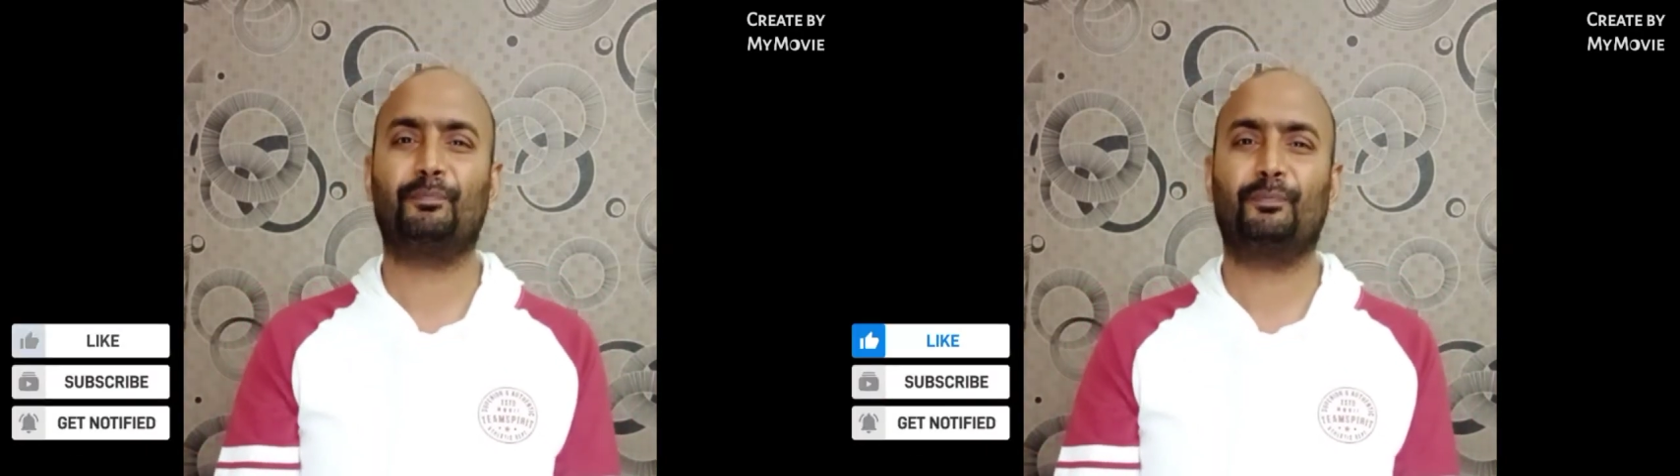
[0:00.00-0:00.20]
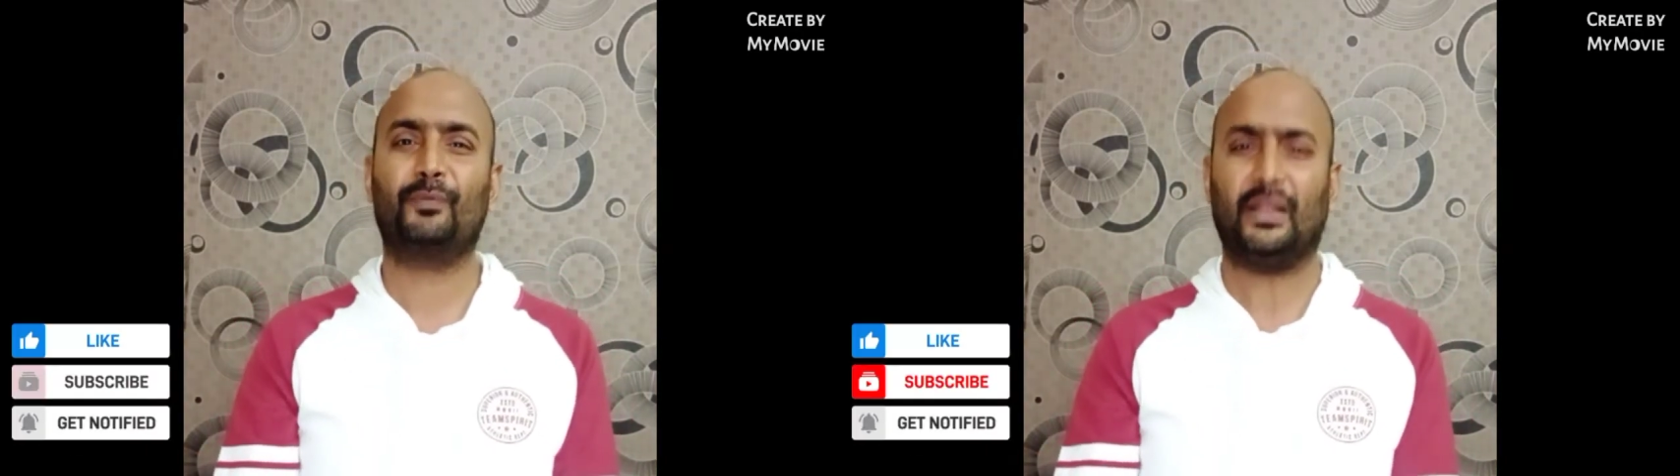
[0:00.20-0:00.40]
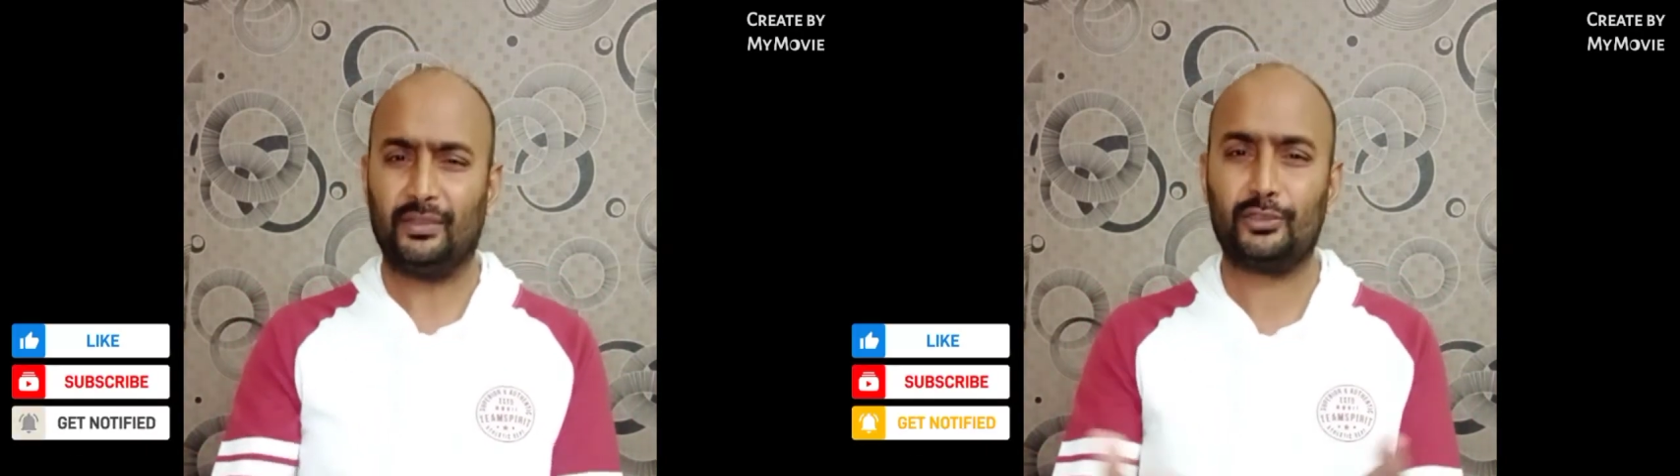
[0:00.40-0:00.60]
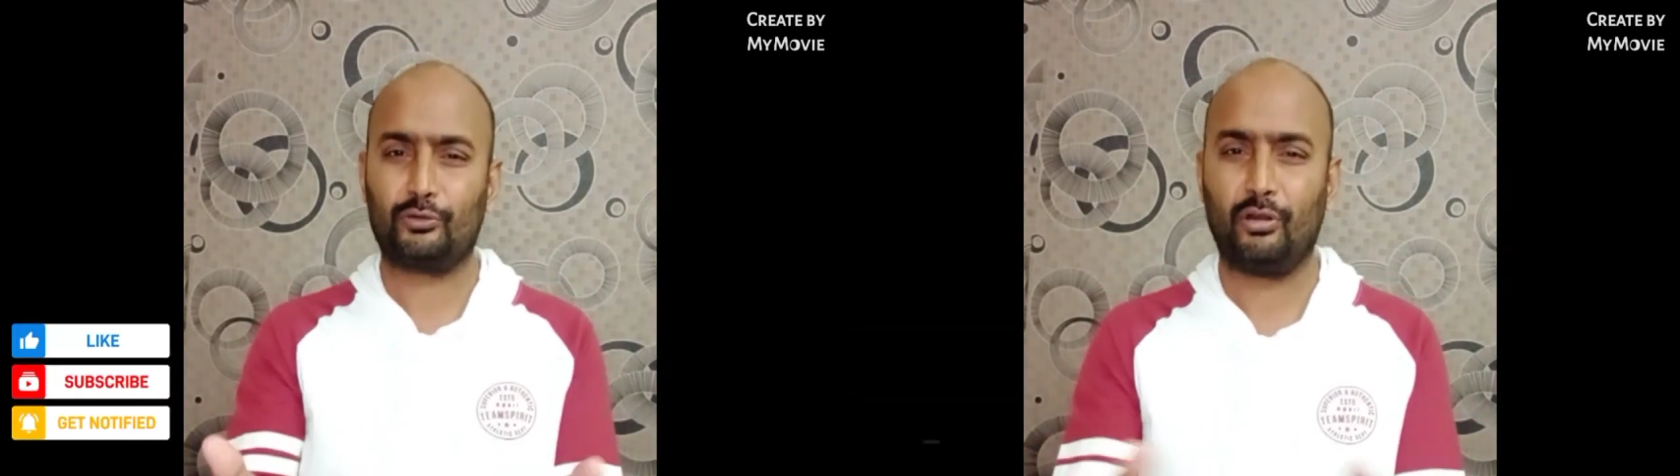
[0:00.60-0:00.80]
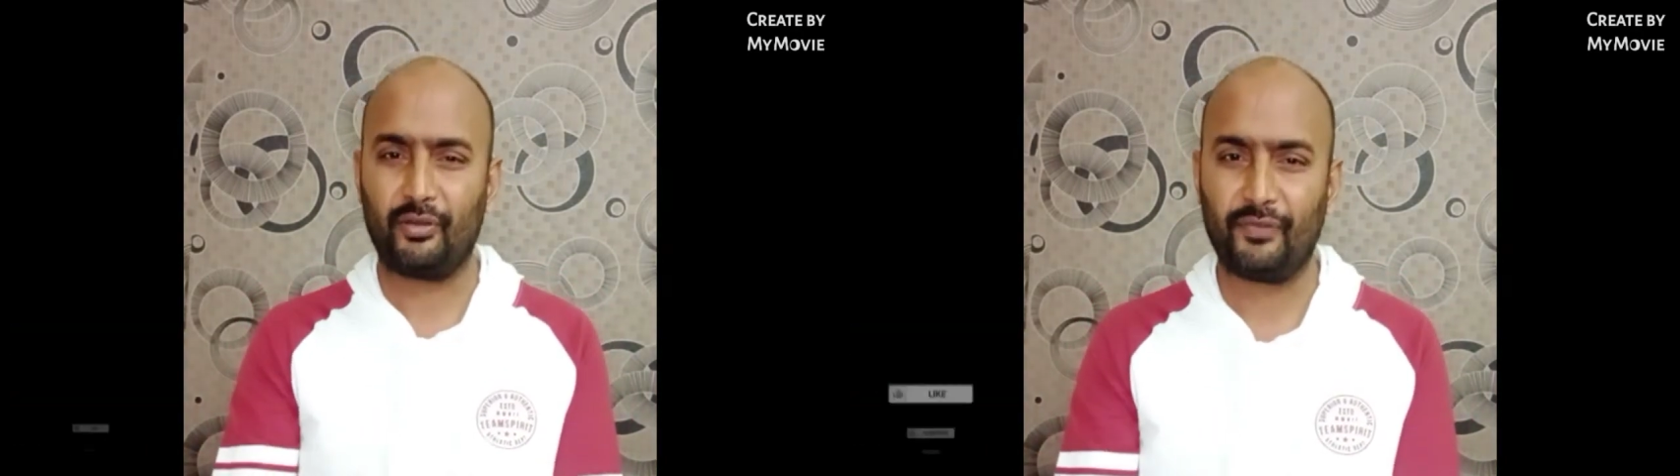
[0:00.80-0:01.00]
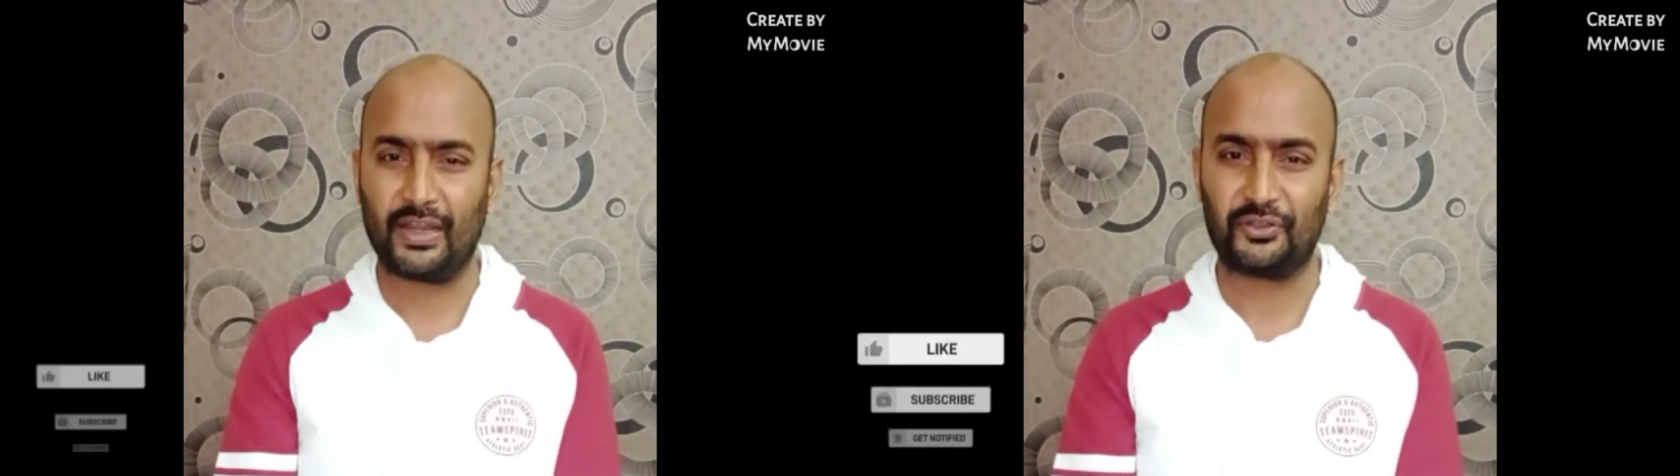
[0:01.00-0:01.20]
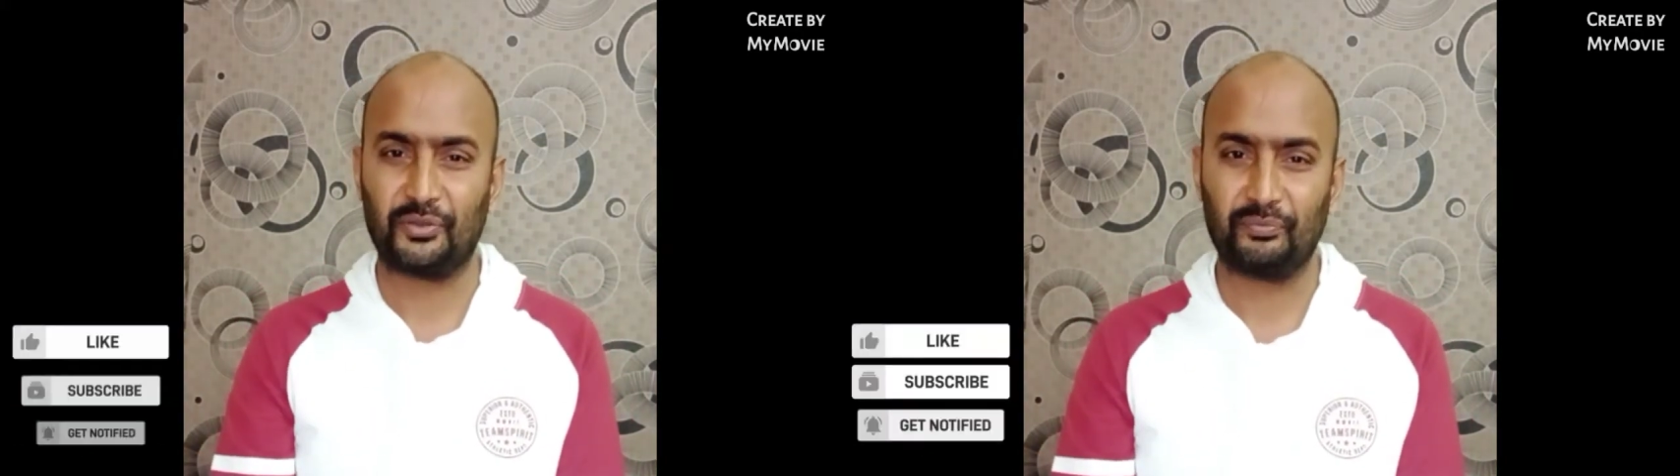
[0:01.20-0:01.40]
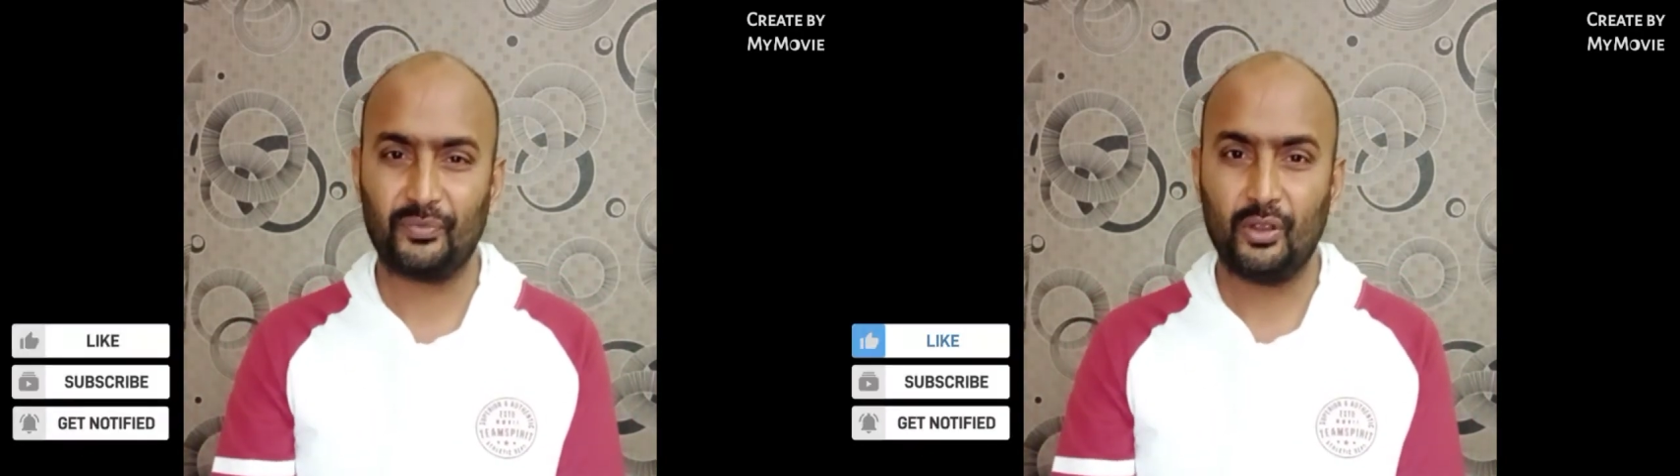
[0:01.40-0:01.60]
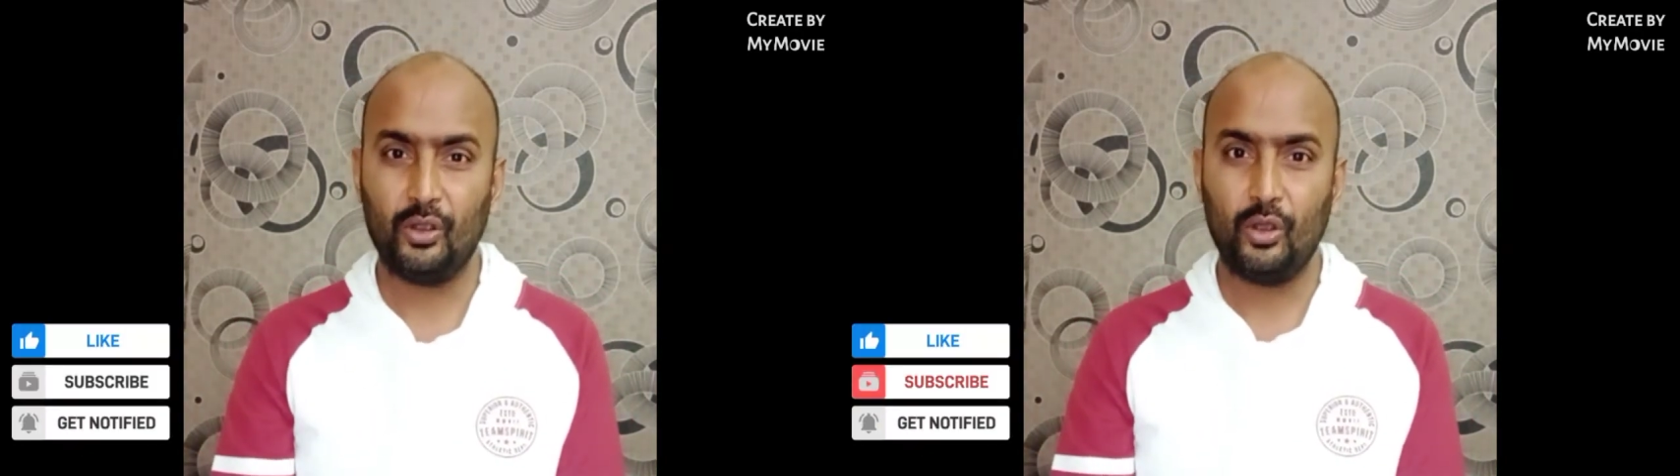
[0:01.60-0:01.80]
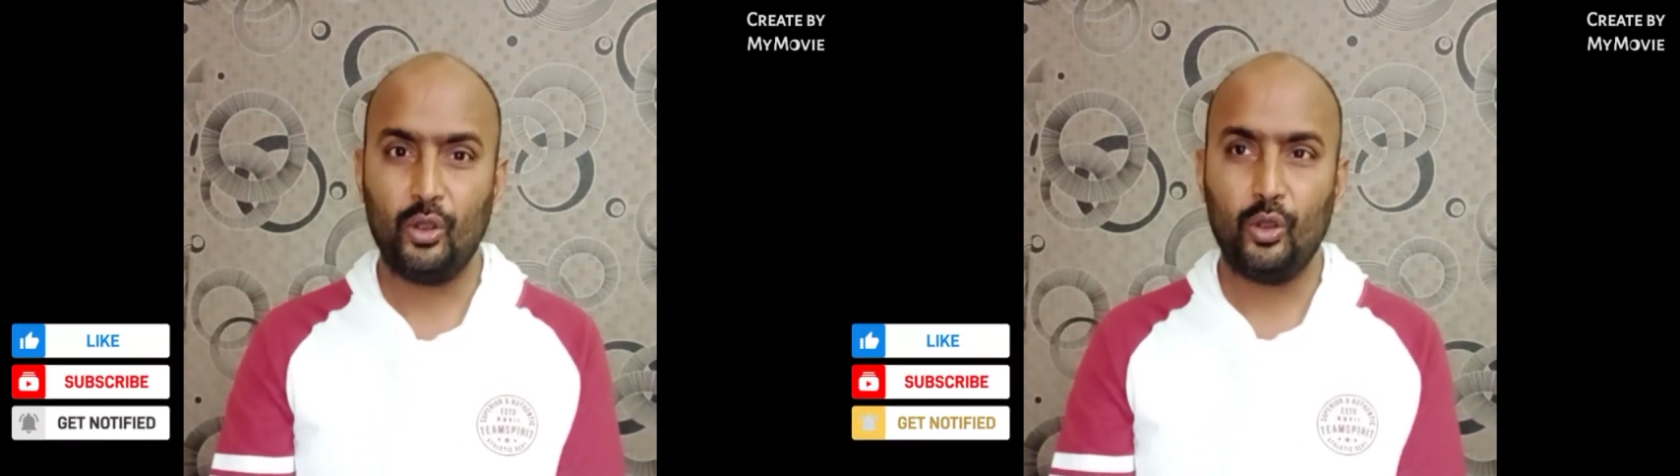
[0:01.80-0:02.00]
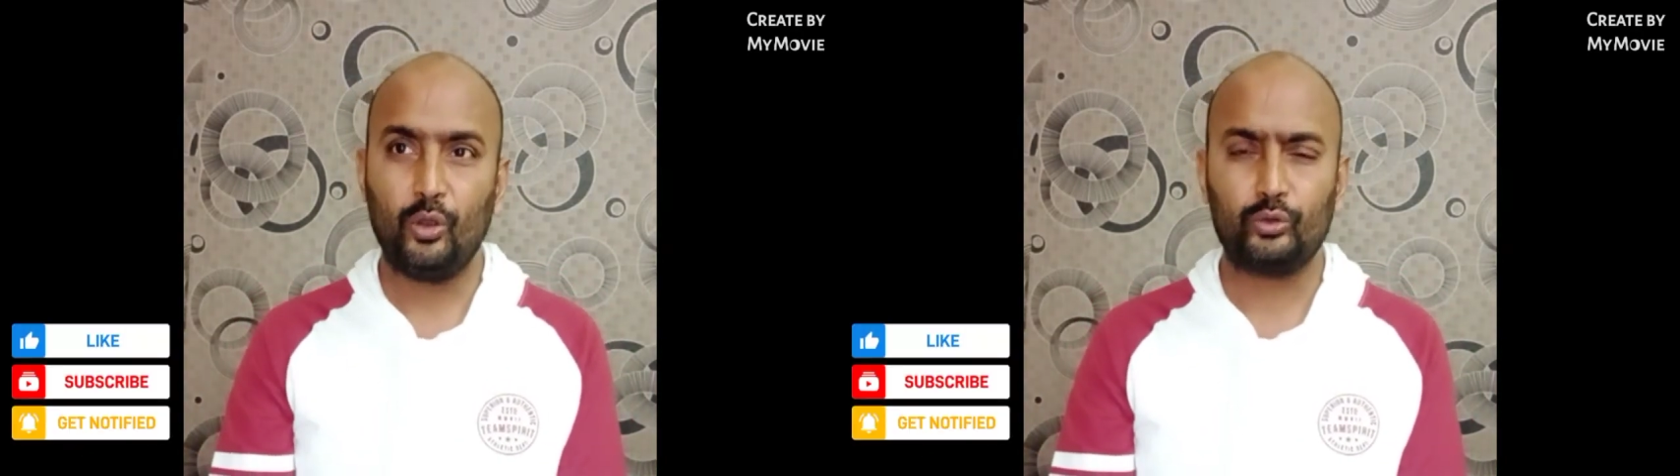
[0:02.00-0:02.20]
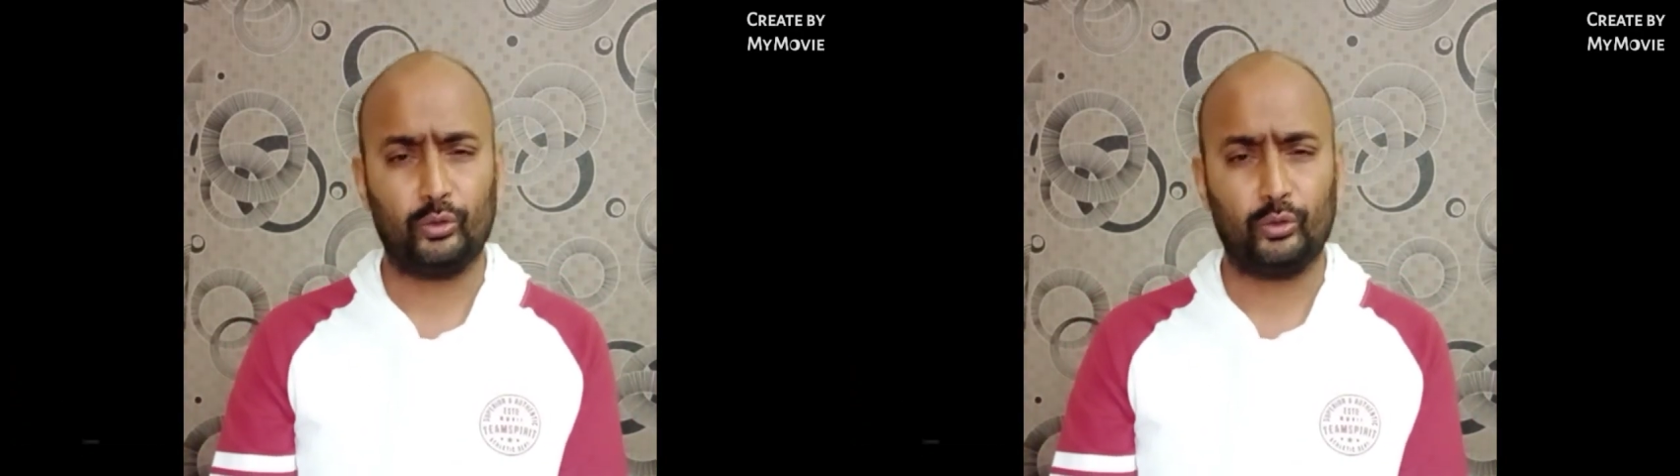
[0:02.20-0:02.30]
This is called refraction. So